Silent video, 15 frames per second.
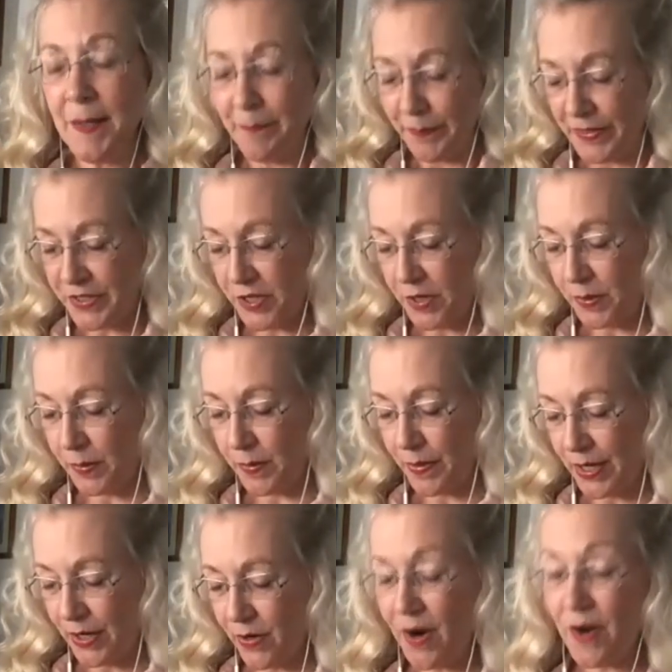So
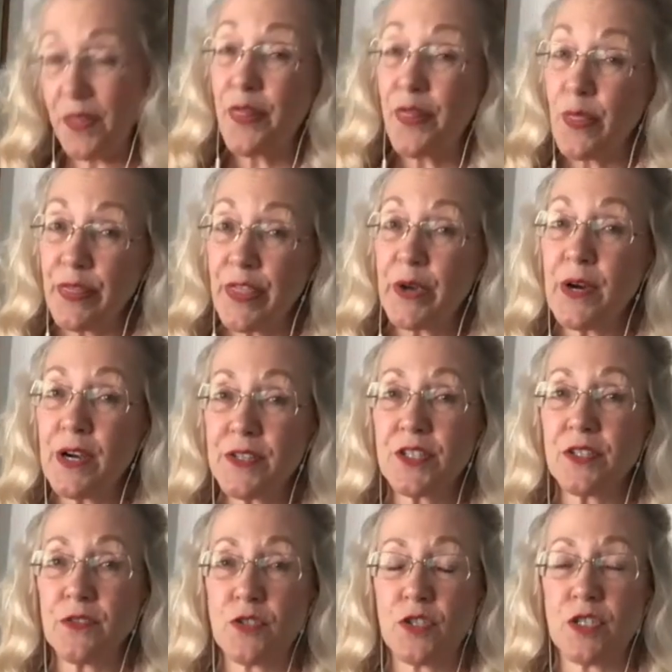there are
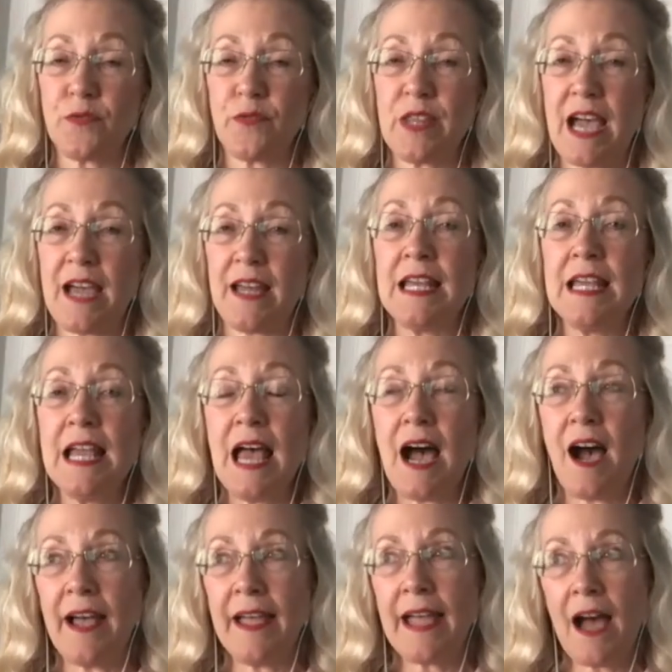solutions for that.
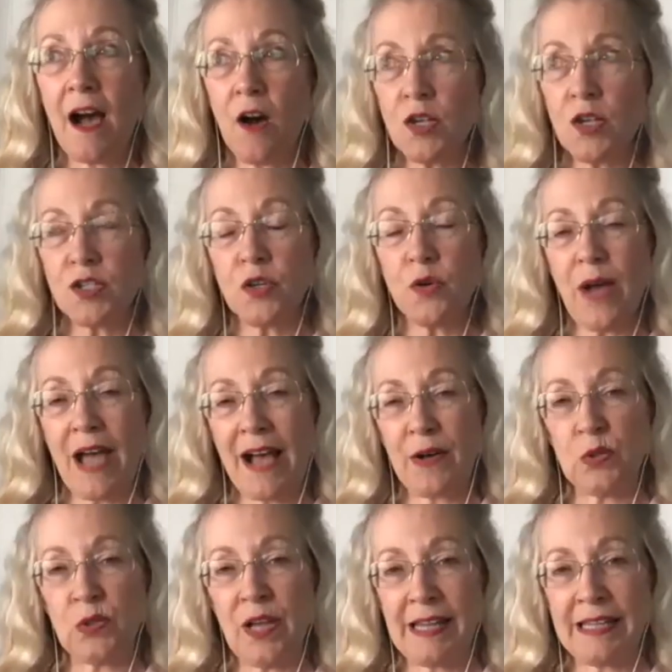I also
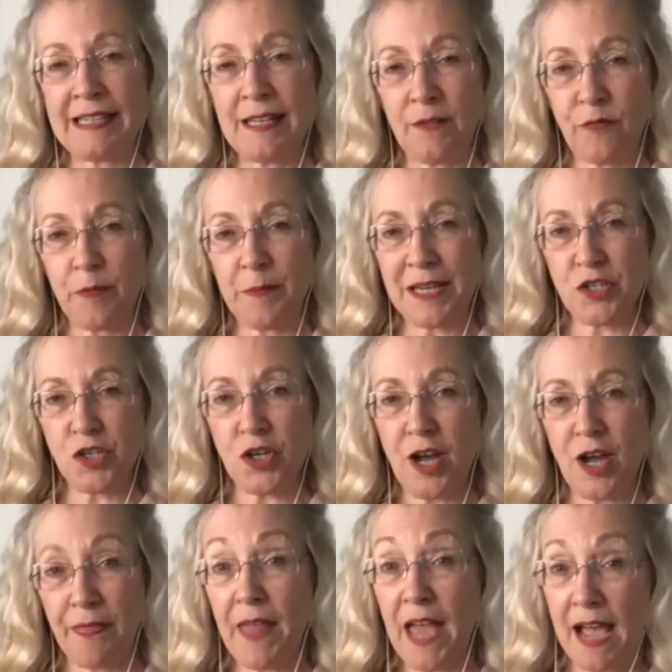outline information
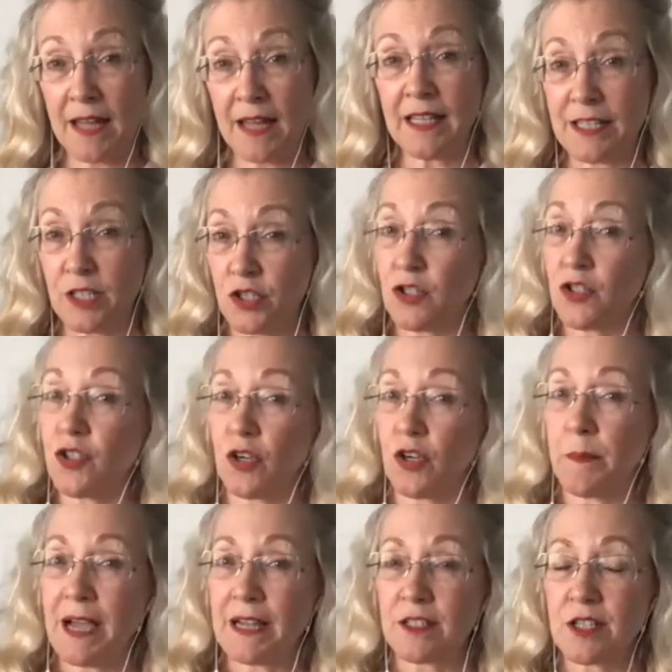on that, like should you go
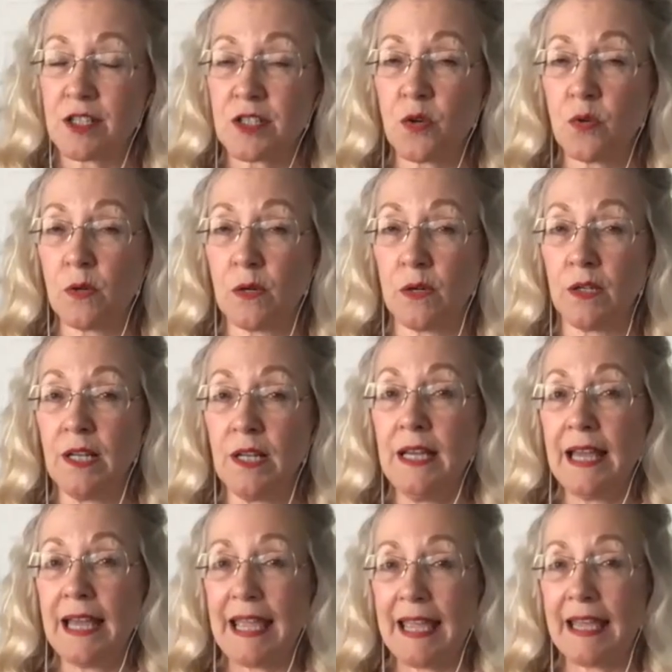back to school,
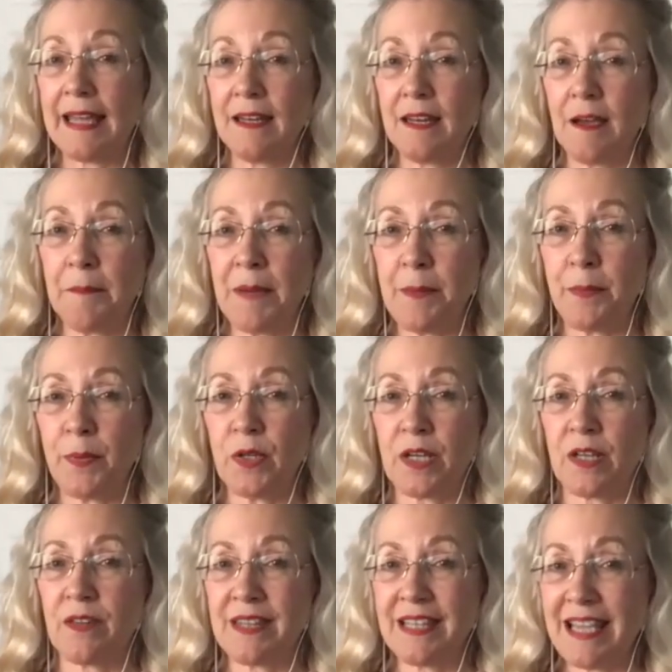in my book,
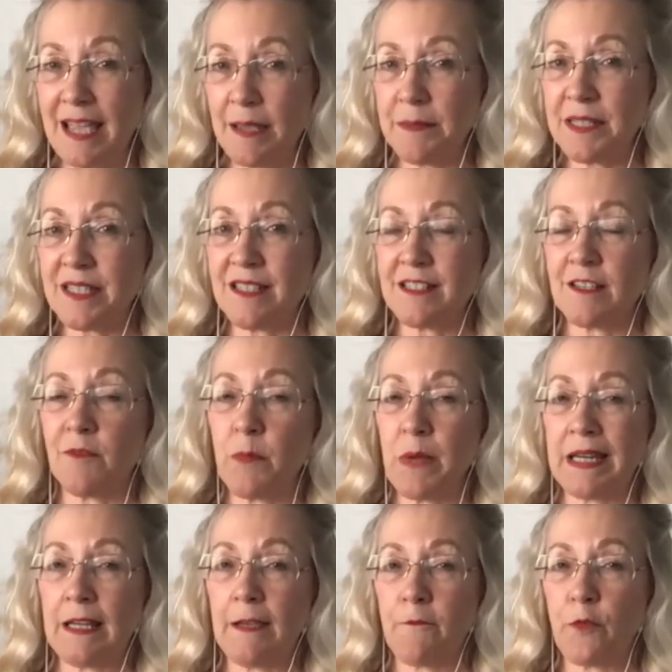The ABCs of
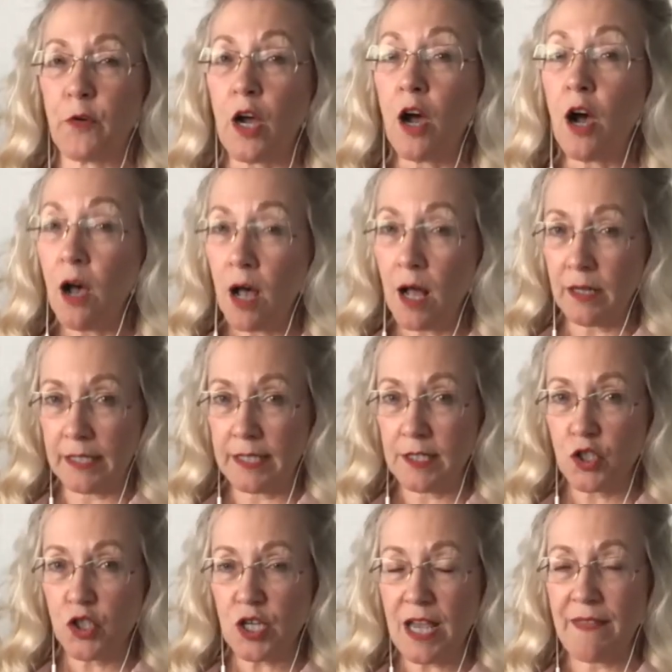Money for
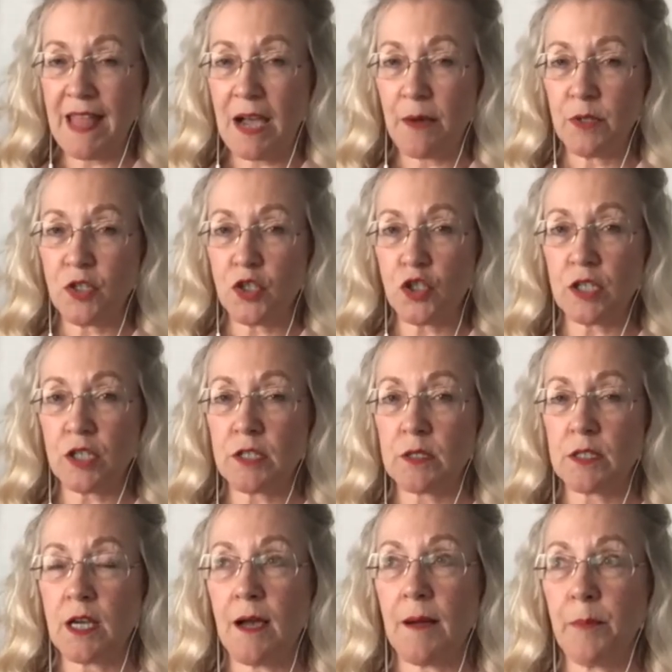College. And that was just
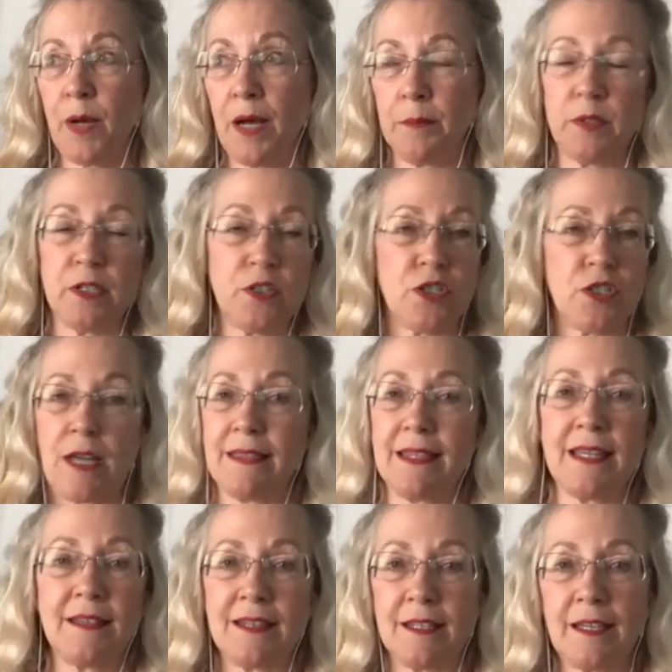published. I
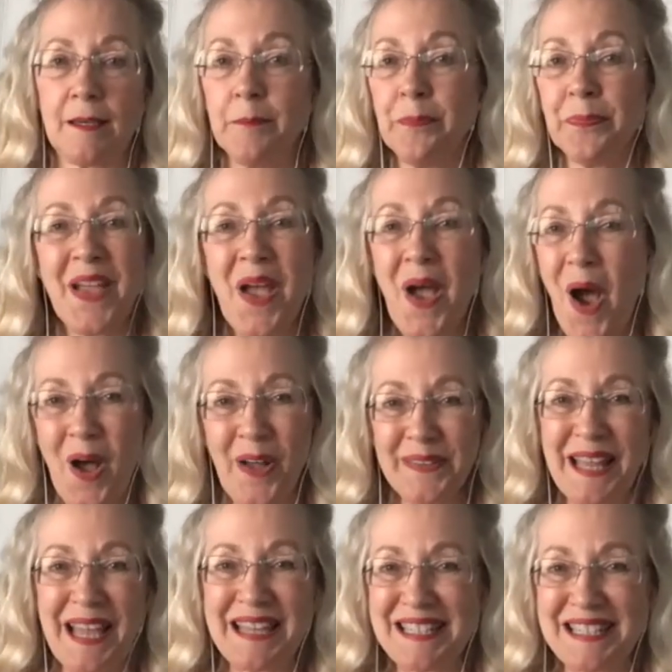think the
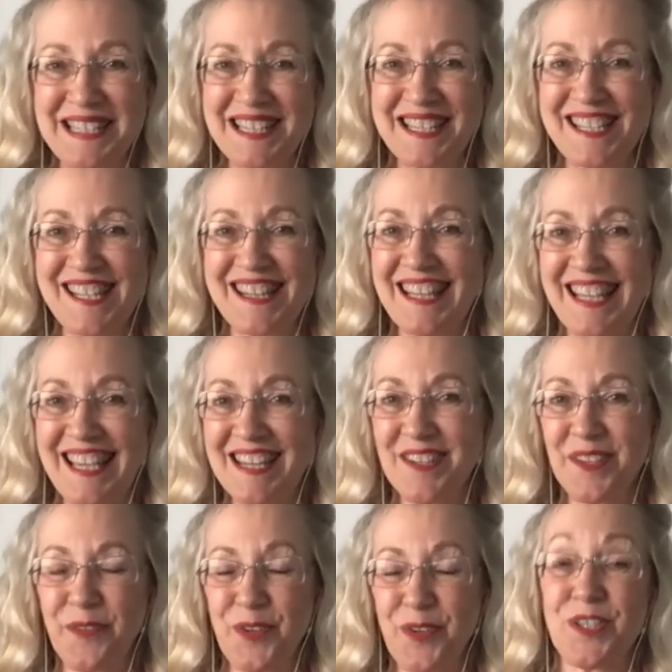online edition, the
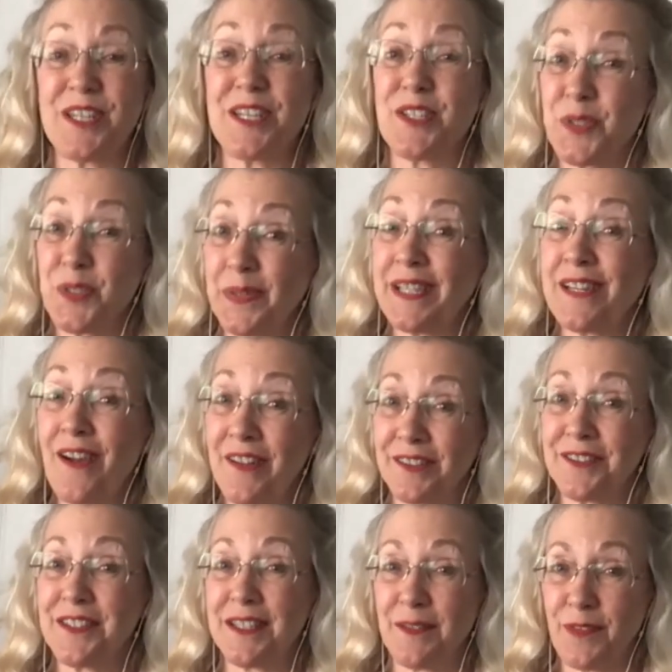Kindle version, is
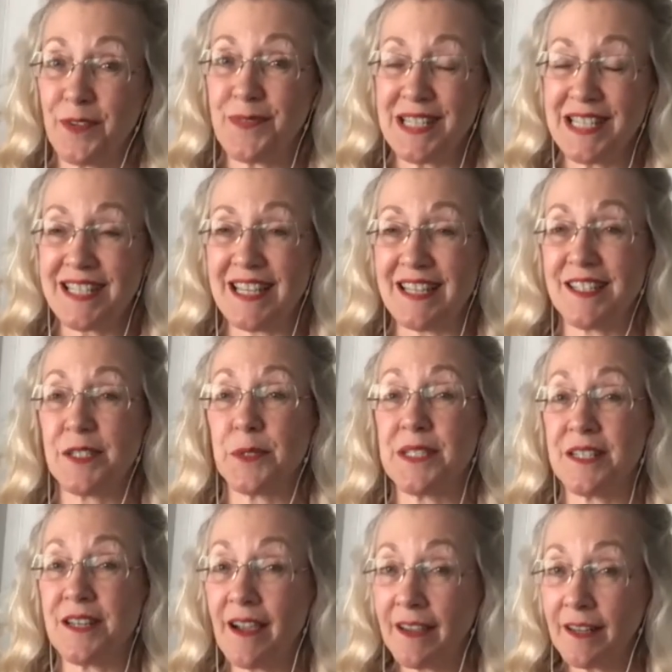$3.50. So it's
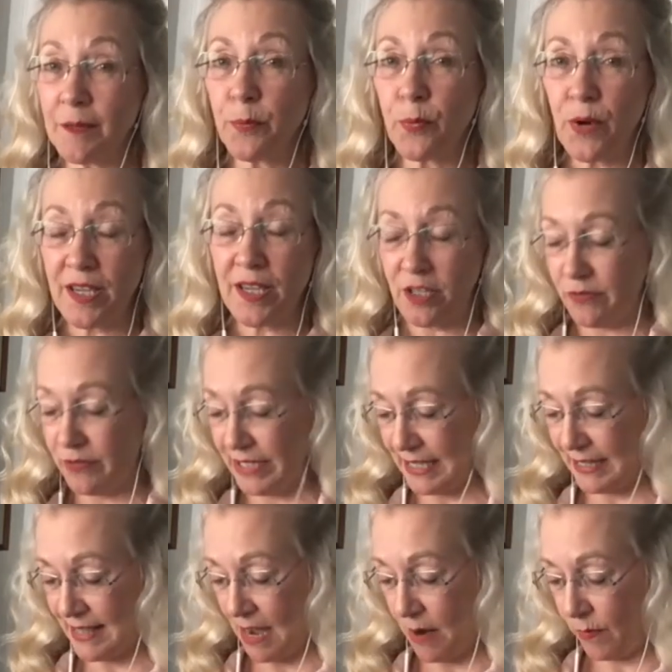not going to break you to get
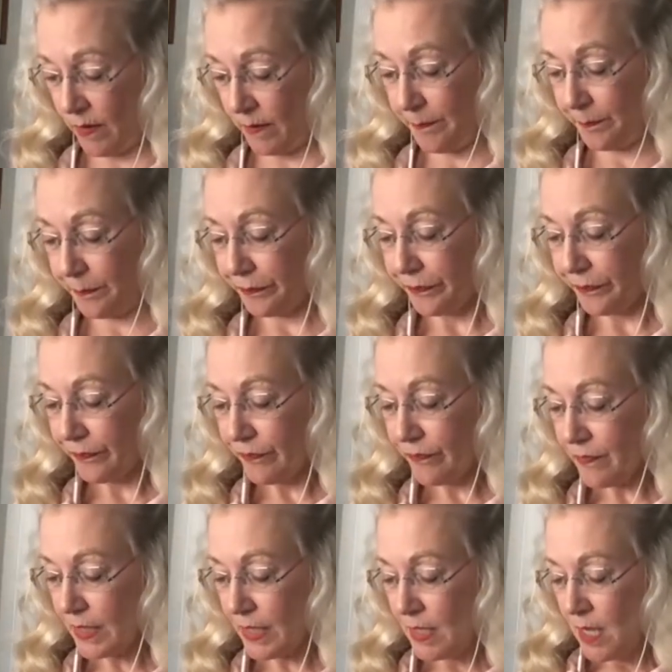that one.
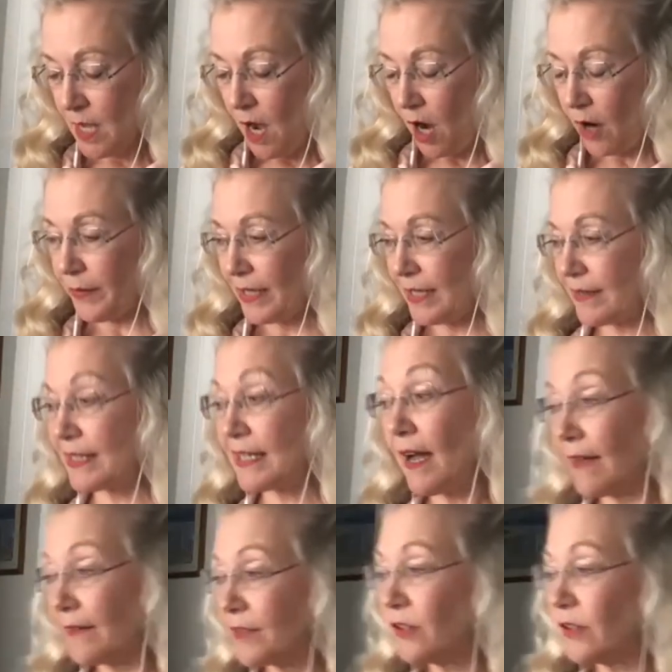All right, the
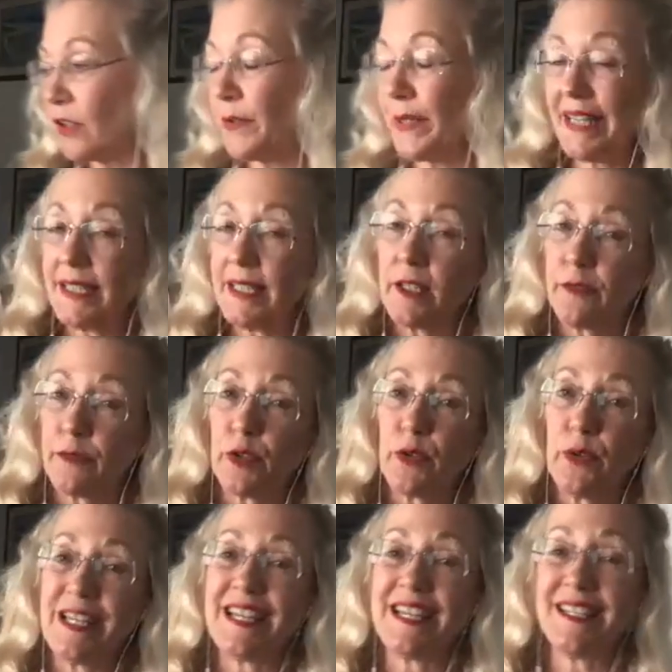other low-hanging
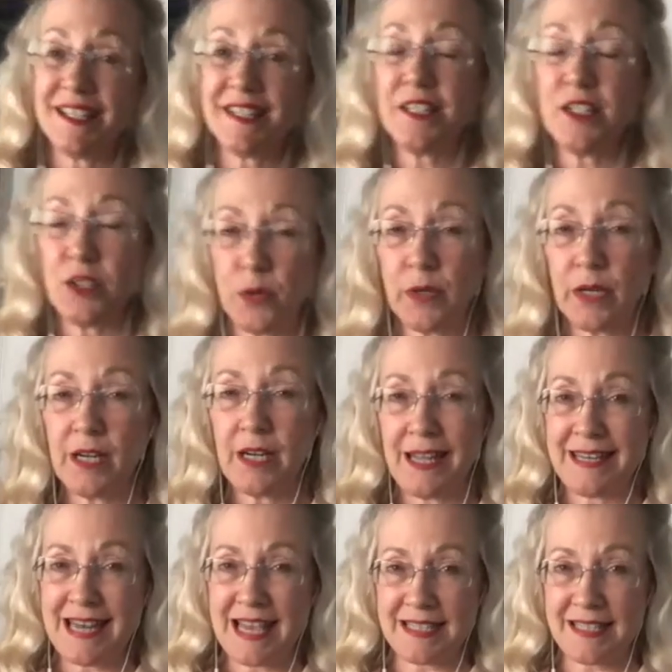fruit is your
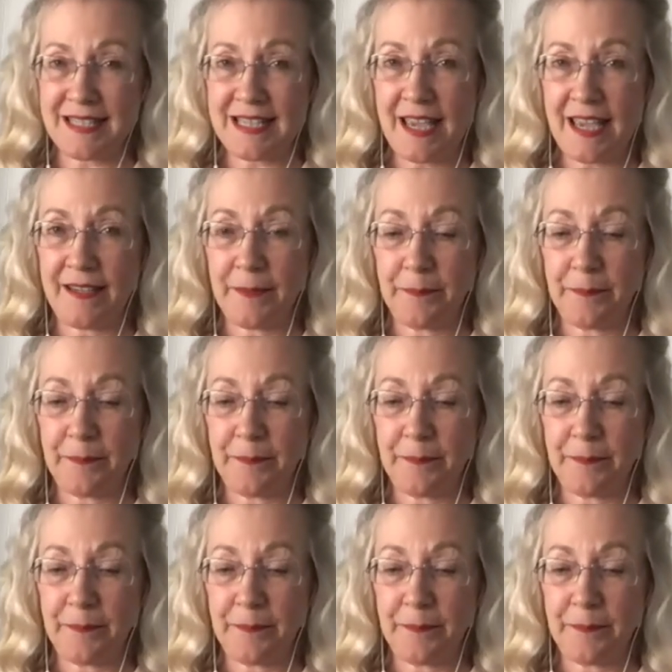nest egg.